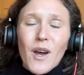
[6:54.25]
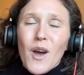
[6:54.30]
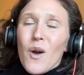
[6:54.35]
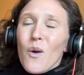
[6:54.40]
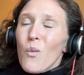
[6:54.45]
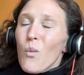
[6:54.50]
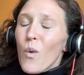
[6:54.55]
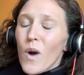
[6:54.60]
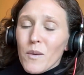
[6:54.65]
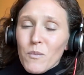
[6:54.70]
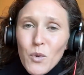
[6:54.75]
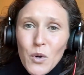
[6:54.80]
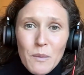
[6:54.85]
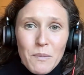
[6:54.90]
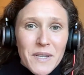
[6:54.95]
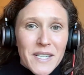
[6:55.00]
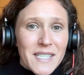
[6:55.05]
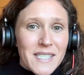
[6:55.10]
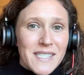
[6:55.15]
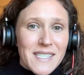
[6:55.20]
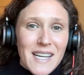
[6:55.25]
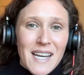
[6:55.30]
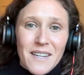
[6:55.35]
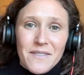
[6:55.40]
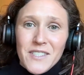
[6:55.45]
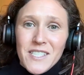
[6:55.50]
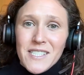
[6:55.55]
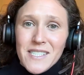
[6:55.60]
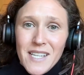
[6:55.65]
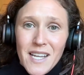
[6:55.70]
one more place to have
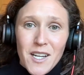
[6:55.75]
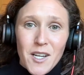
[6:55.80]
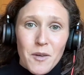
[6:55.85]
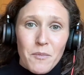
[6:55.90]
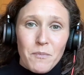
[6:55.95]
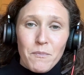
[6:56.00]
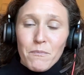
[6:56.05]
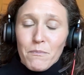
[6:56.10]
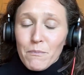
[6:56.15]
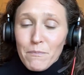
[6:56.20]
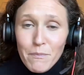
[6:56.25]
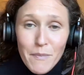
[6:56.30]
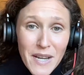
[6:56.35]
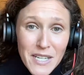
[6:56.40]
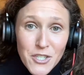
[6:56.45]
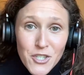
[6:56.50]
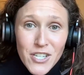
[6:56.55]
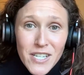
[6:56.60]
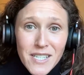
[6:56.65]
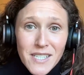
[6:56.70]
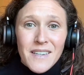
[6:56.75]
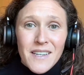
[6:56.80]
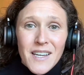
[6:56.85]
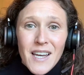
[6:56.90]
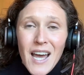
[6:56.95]
to set up metrics,